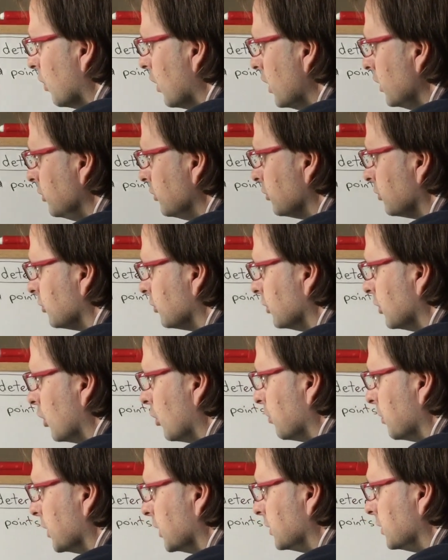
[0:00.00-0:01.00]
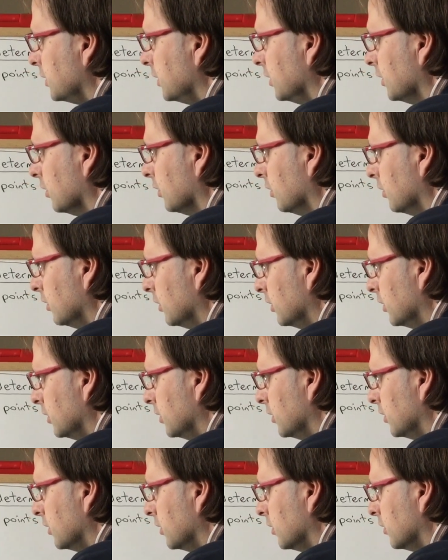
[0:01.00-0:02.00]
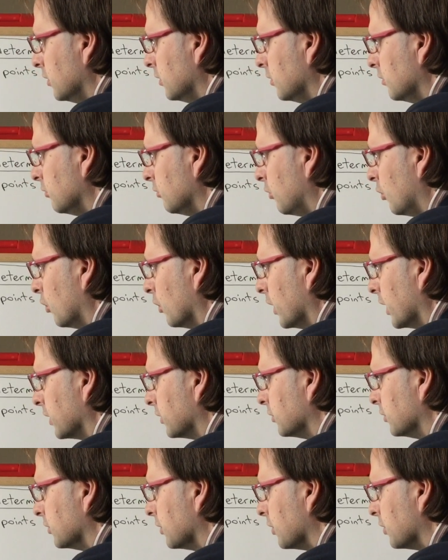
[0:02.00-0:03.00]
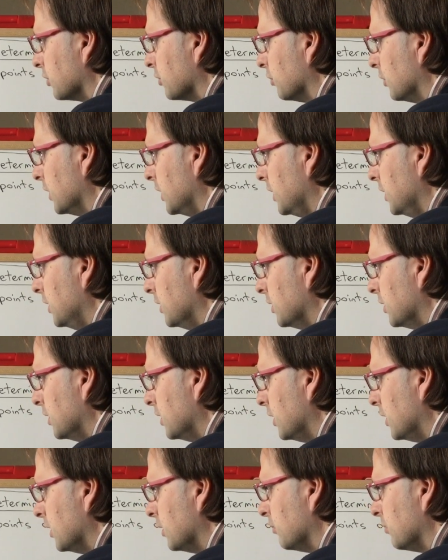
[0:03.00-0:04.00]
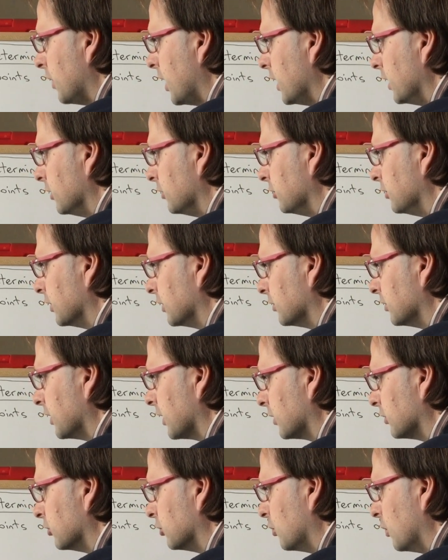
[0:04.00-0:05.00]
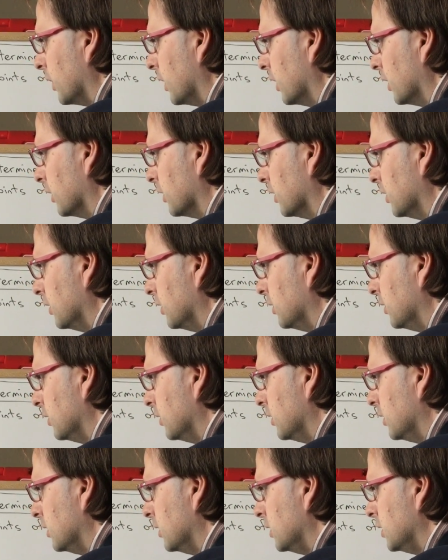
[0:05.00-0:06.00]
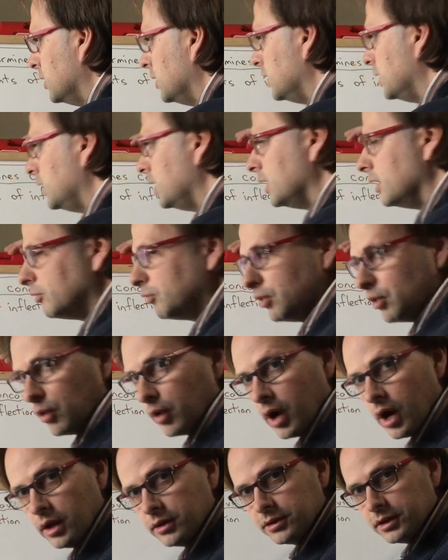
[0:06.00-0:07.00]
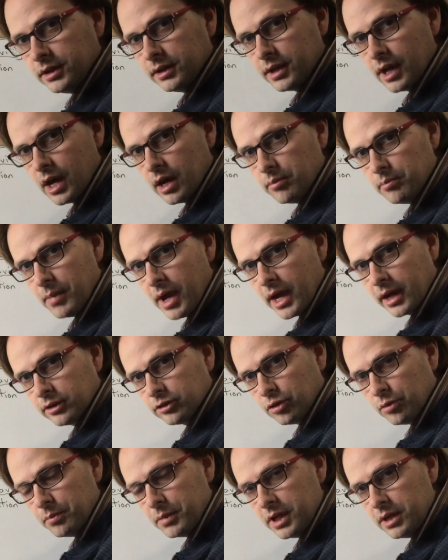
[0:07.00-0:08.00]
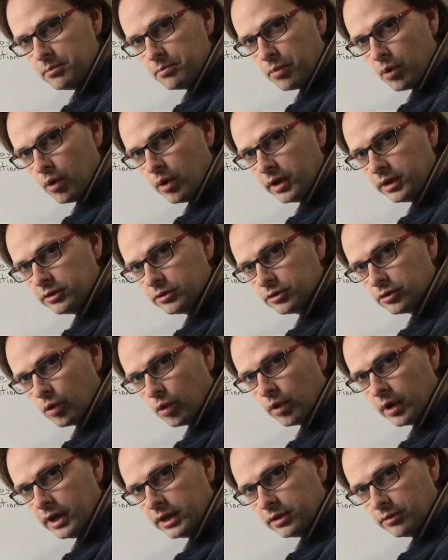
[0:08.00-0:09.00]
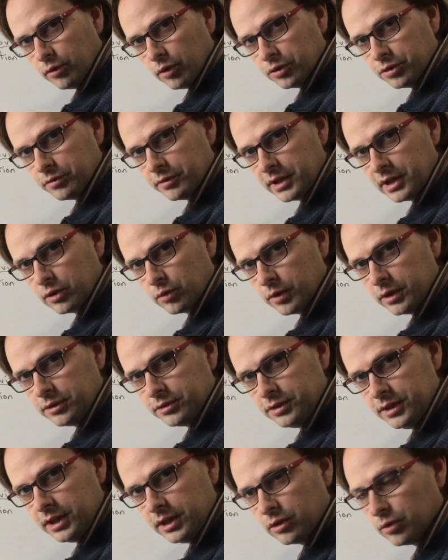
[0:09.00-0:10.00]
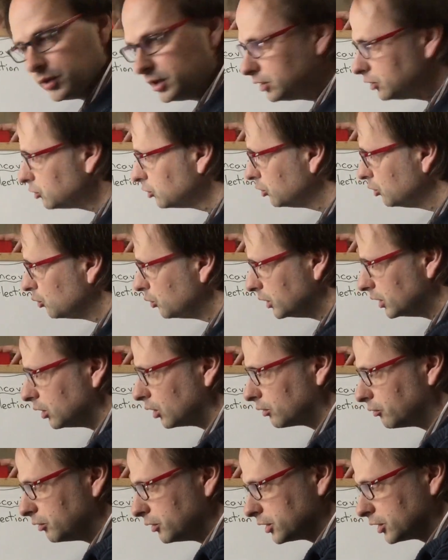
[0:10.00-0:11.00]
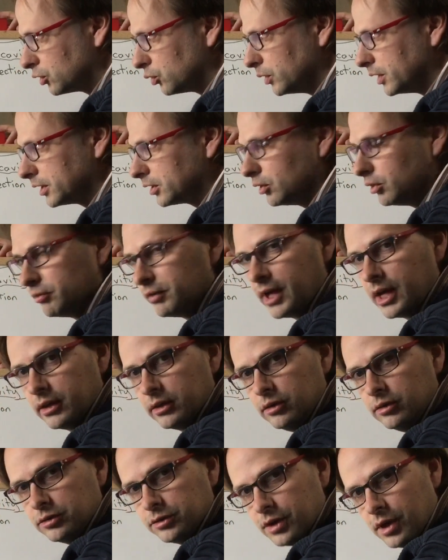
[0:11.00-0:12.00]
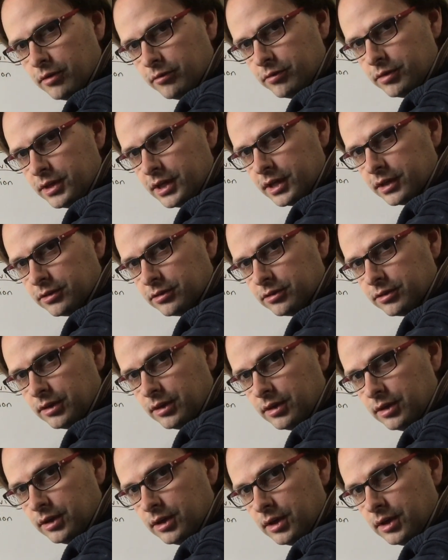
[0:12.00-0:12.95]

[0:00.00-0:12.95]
once, no big deal. 4x to the 3 minus 6x squared. If we were hunting down max or min points or intervals of increase, decrease, we'd look for the critical values of this.